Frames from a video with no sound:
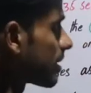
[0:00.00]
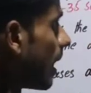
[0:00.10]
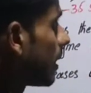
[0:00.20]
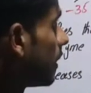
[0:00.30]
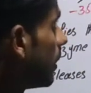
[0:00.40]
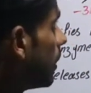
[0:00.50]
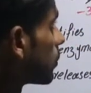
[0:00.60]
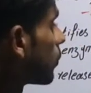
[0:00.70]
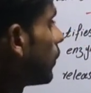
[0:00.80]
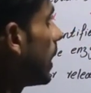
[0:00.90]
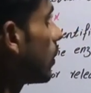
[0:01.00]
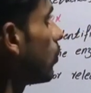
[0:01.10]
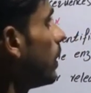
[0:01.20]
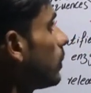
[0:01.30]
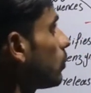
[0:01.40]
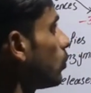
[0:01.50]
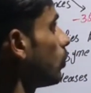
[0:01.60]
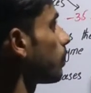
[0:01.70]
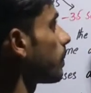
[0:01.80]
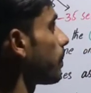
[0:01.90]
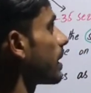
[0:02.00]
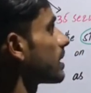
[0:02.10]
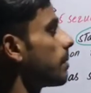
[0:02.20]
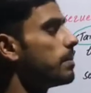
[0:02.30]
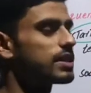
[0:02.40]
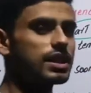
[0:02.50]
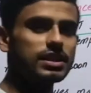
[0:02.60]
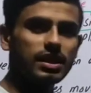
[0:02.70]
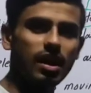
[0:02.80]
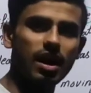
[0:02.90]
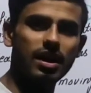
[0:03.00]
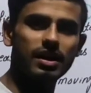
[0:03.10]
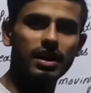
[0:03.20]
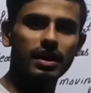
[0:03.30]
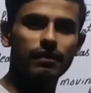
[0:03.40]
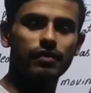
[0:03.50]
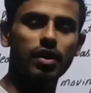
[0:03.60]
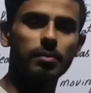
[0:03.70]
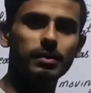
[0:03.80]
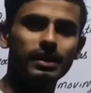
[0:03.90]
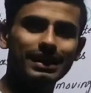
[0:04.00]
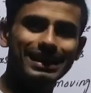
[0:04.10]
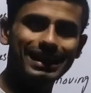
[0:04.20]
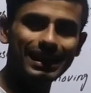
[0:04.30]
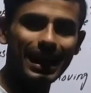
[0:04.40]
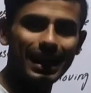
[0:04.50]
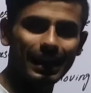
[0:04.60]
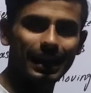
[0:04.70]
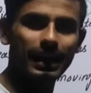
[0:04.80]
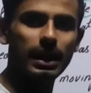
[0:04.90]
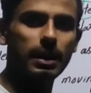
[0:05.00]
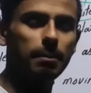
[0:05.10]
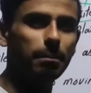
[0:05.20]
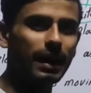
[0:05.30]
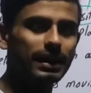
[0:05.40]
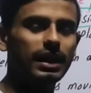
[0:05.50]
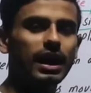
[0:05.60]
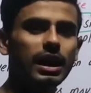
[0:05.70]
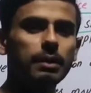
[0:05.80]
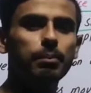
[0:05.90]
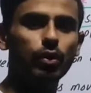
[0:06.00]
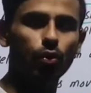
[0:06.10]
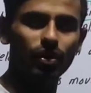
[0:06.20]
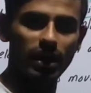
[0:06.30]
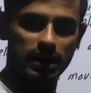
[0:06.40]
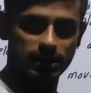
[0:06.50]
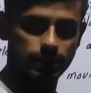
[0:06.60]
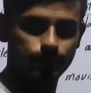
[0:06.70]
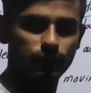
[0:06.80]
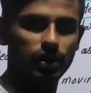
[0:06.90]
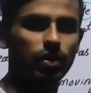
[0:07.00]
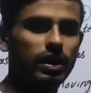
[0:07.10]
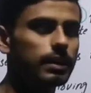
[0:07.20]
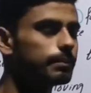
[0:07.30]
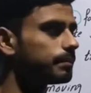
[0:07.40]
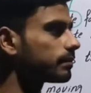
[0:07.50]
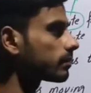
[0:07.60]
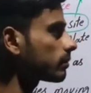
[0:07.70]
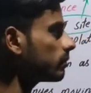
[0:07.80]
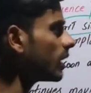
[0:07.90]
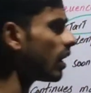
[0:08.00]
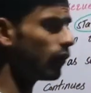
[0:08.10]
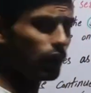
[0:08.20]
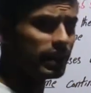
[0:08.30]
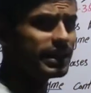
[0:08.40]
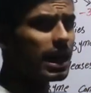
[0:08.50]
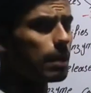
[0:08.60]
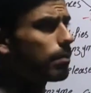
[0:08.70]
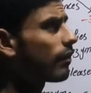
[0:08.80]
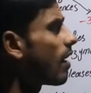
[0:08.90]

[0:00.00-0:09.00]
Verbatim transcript: start so we are going to prepare the messenger RNA from DNA but in prokaryotes okay with the help of